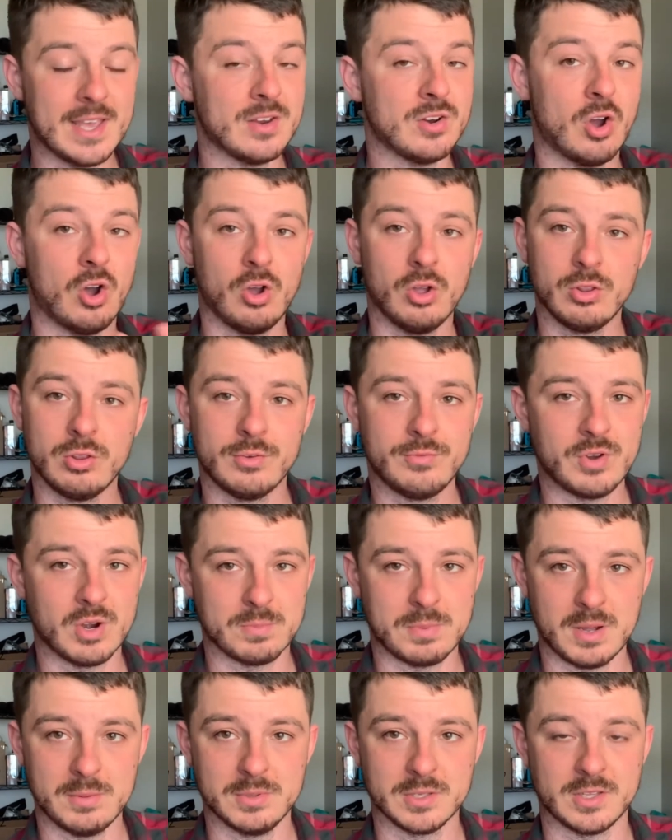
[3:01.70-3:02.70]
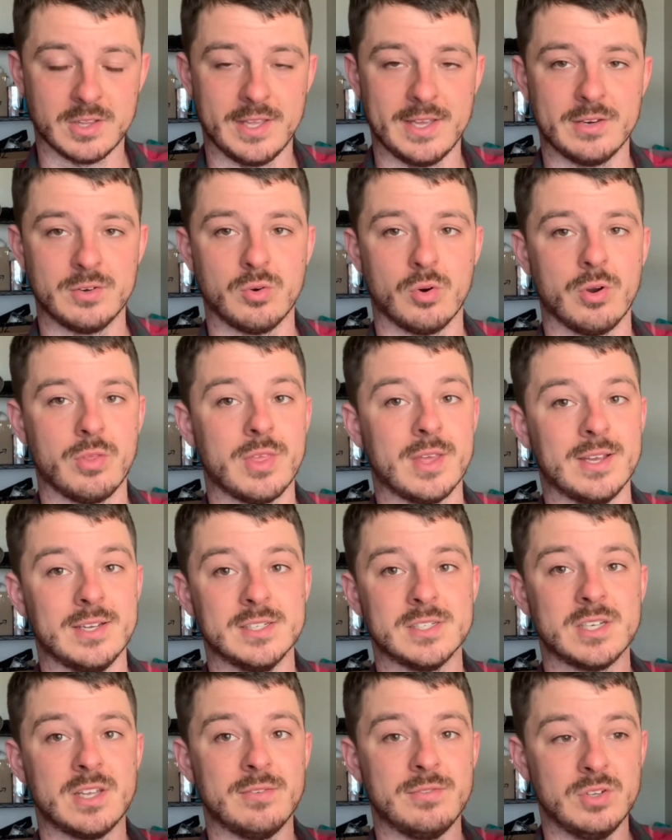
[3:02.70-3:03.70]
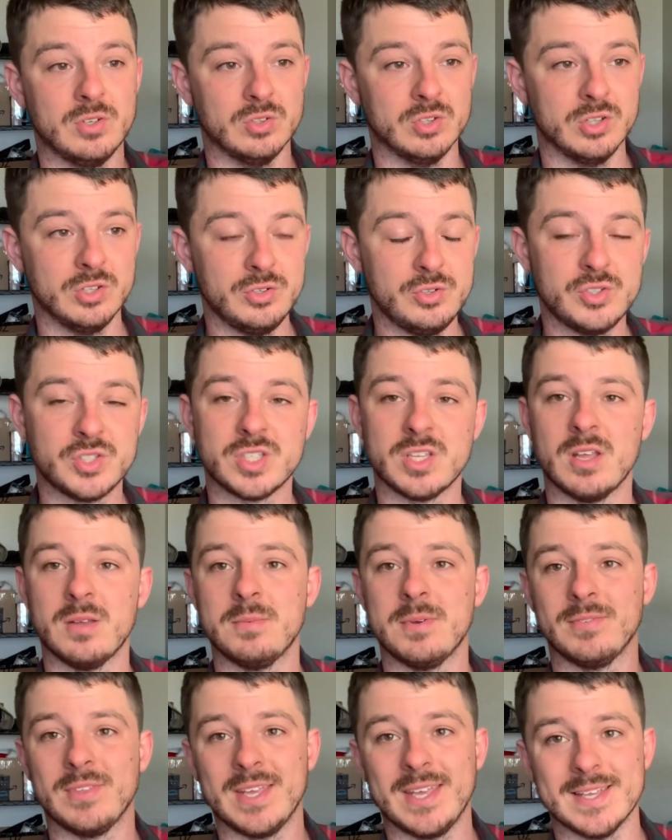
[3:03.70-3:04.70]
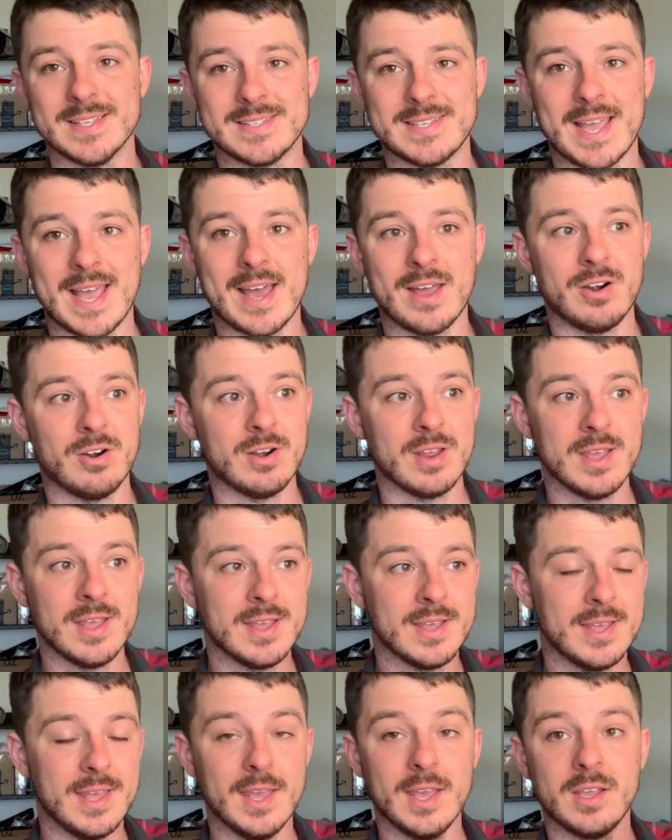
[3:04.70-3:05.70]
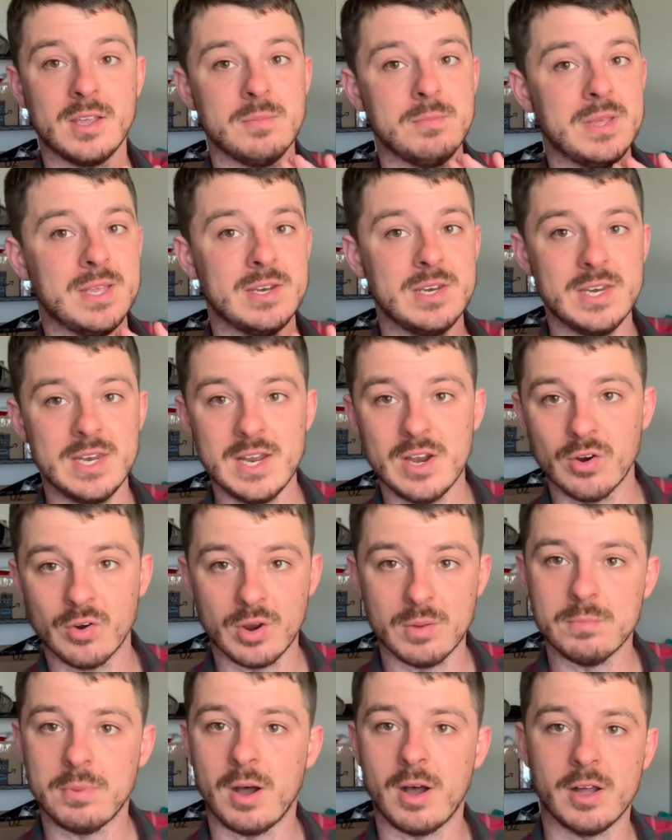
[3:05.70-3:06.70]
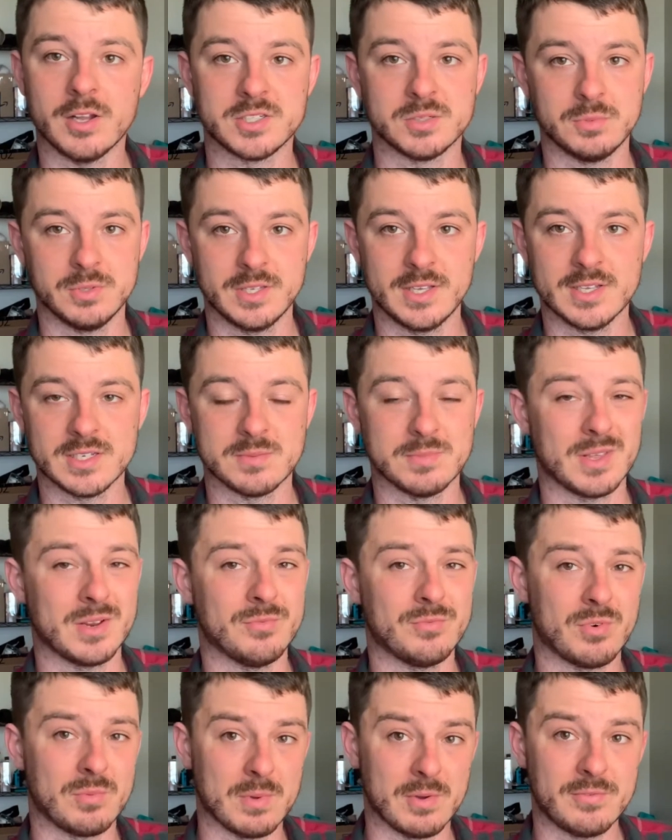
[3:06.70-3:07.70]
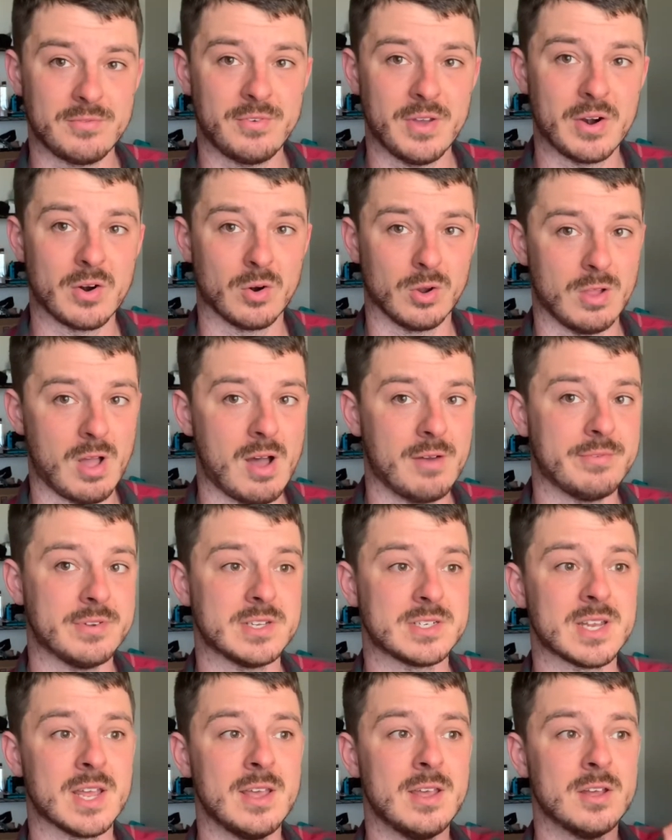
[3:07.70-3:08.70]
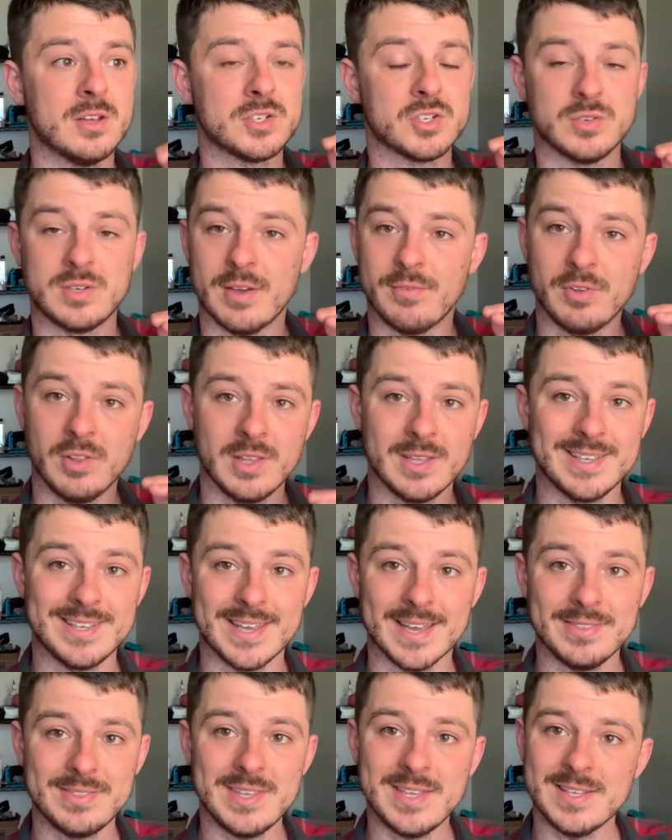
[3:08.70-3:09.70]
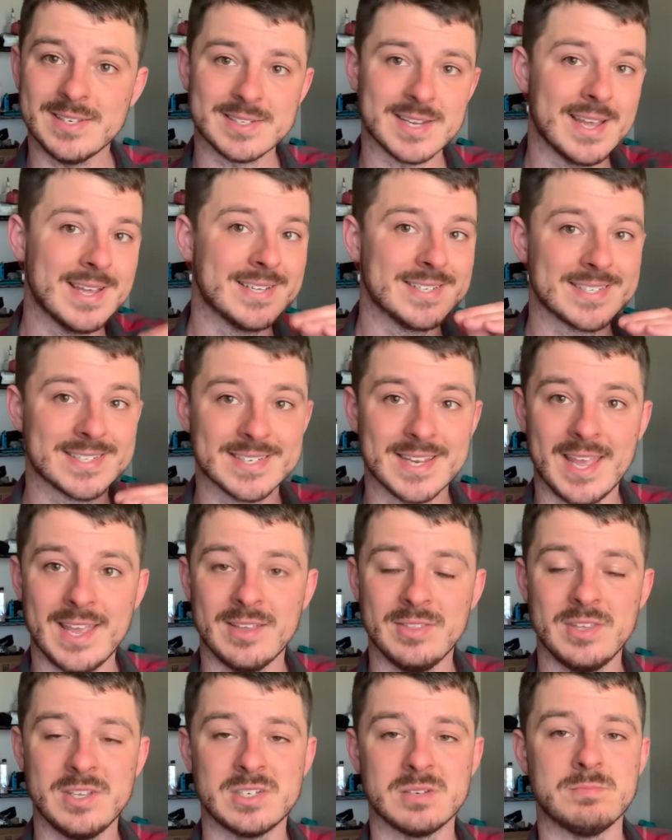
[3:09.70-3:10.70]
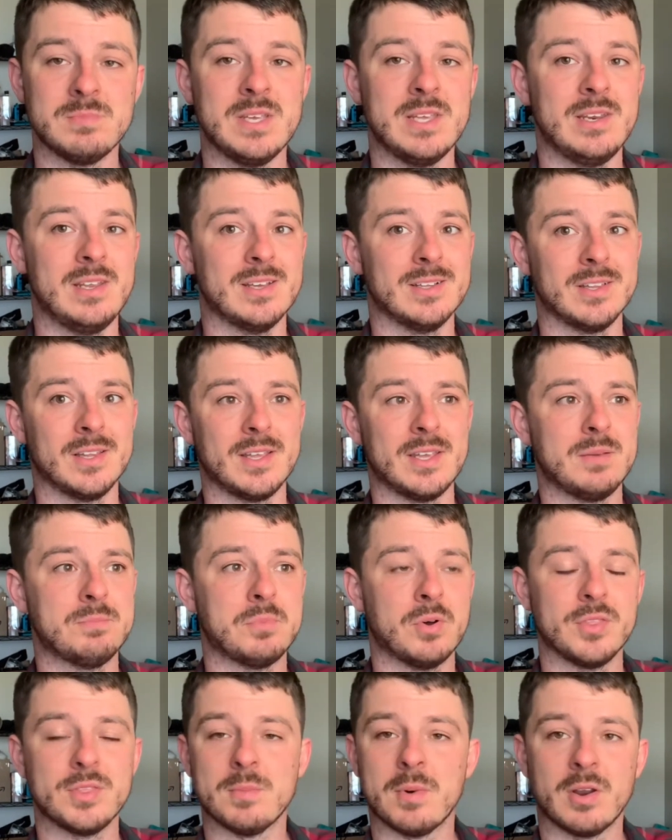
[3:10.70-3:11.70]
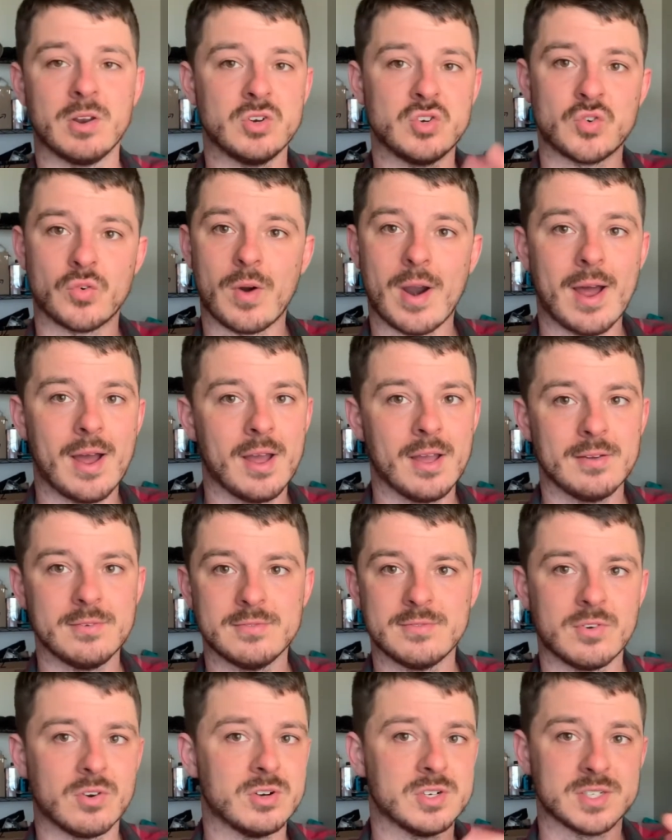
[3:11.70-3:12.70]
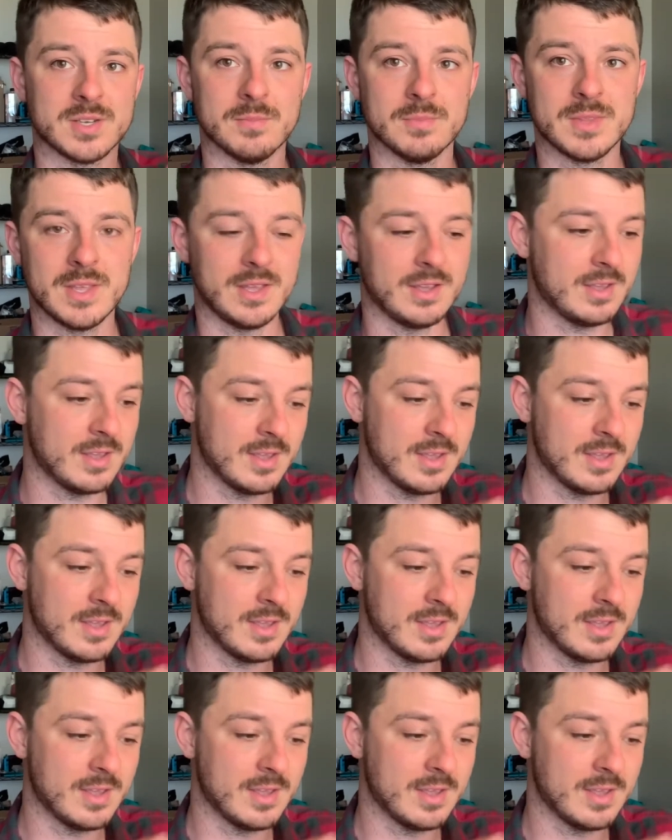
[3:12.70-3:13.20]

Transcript: all of your public land corps things. If you lose them, if they get tattered, it can be near impossible to get something from a federal office. So definitely get these, scan these immediately, put them on a drive or something,